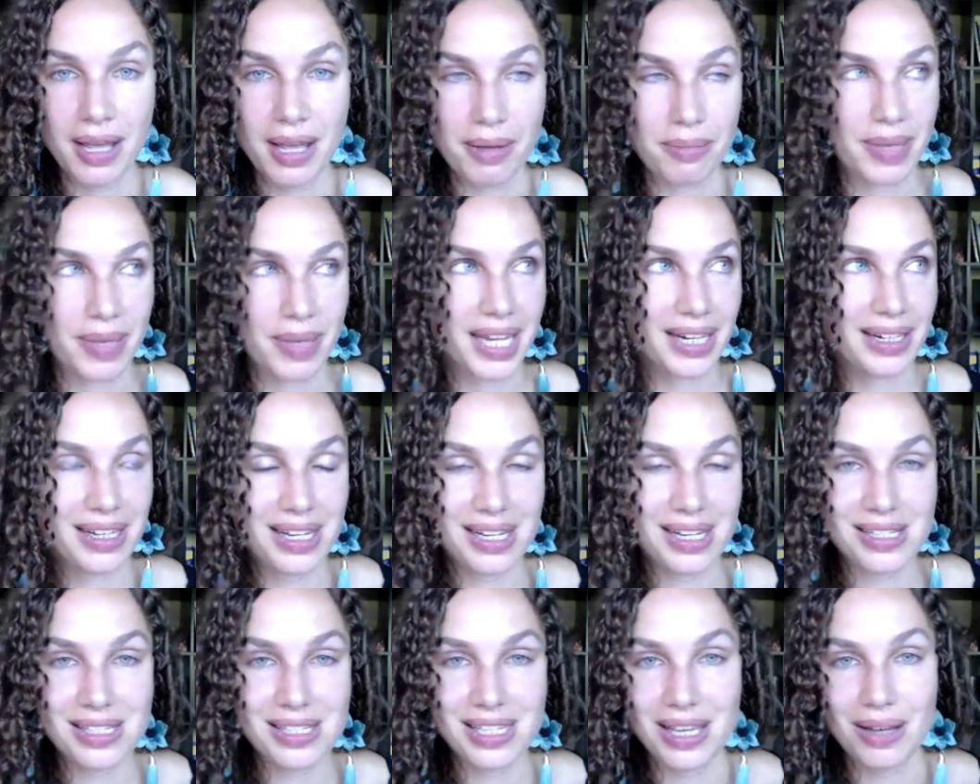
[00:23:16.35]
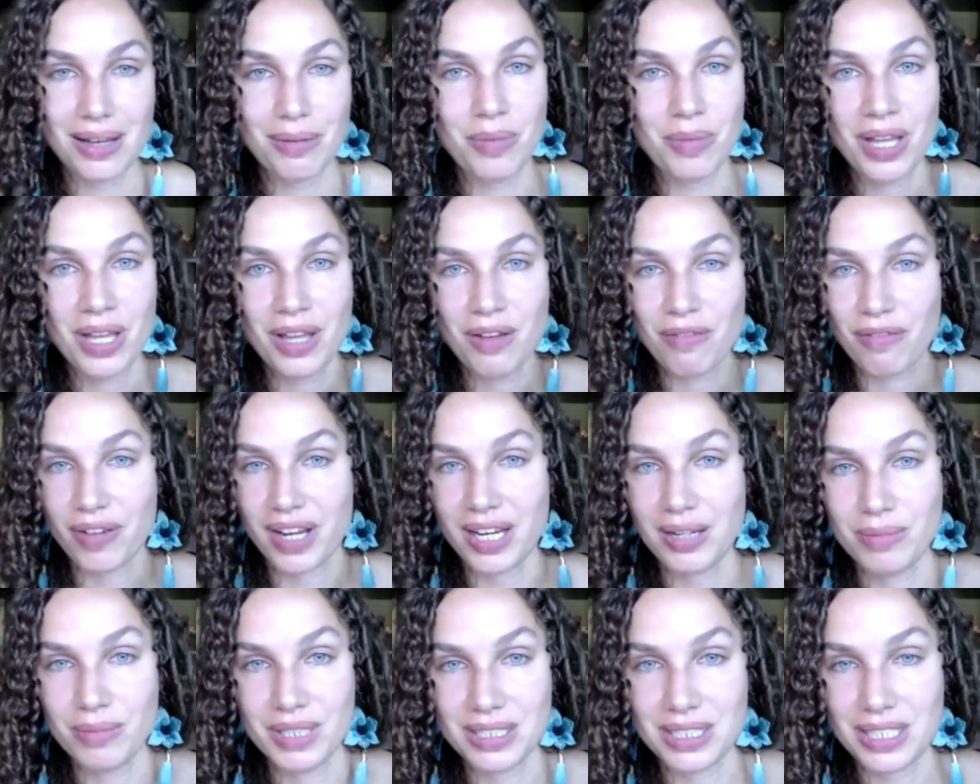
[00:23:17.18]
Magnesium,
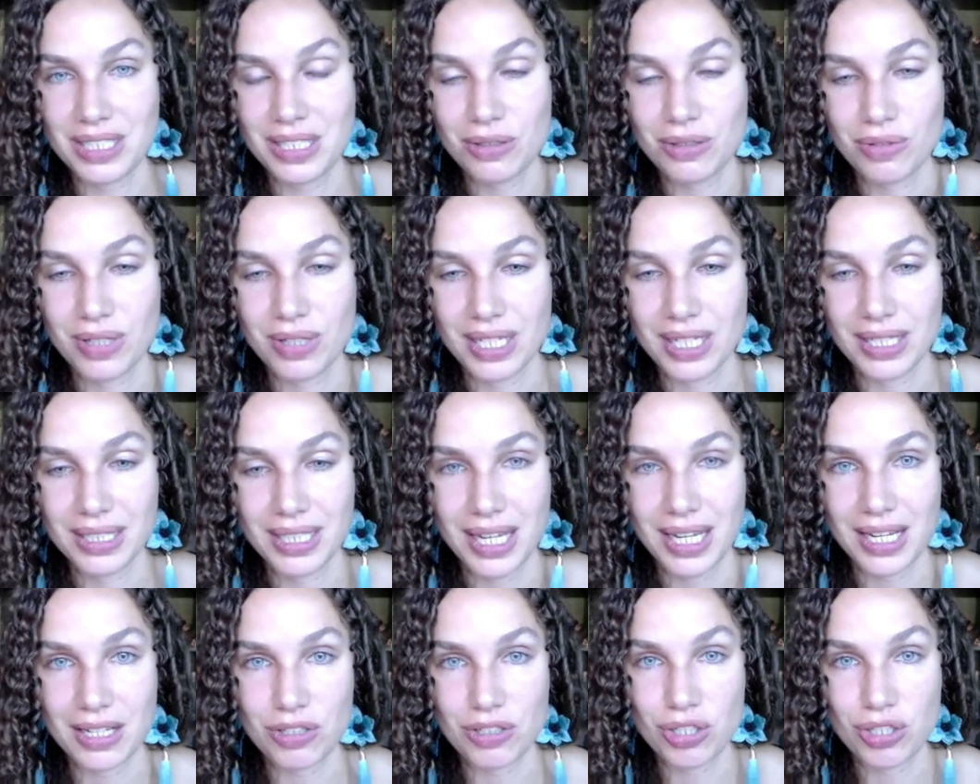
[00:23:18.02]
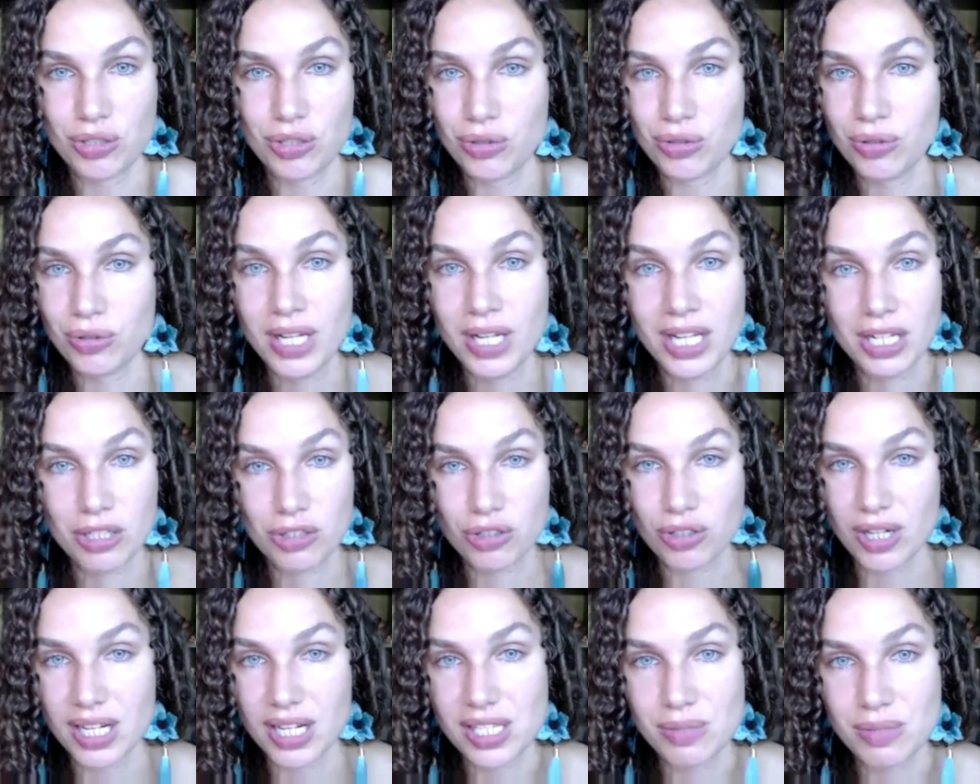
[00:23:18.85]
vitamin D3 and K2,
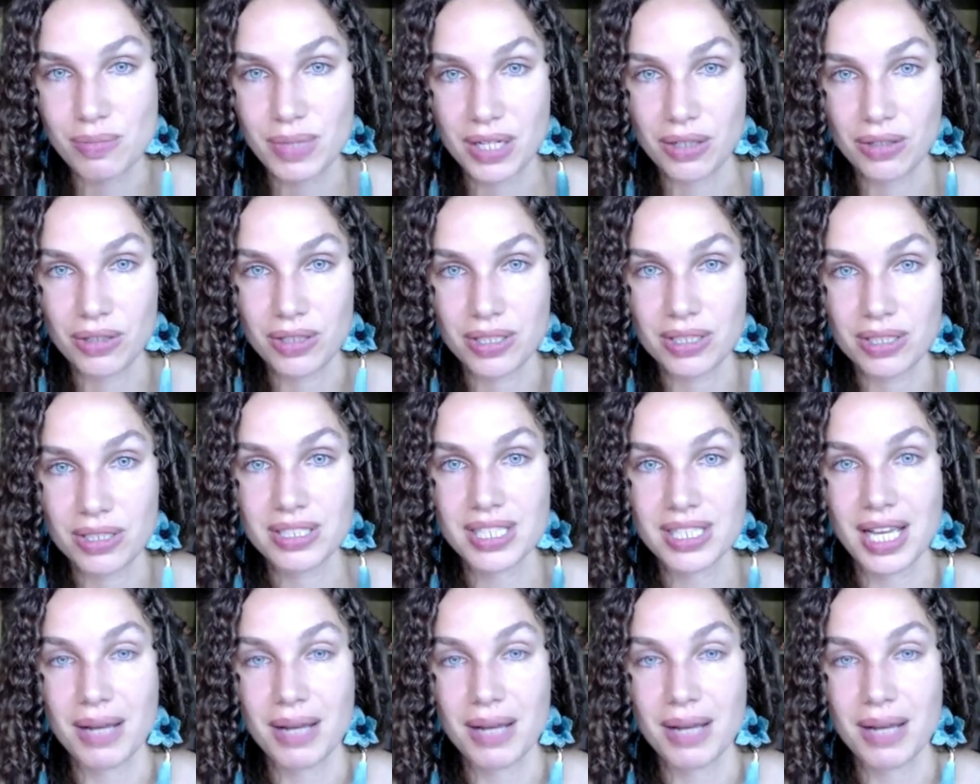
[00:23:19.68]
trace minerals.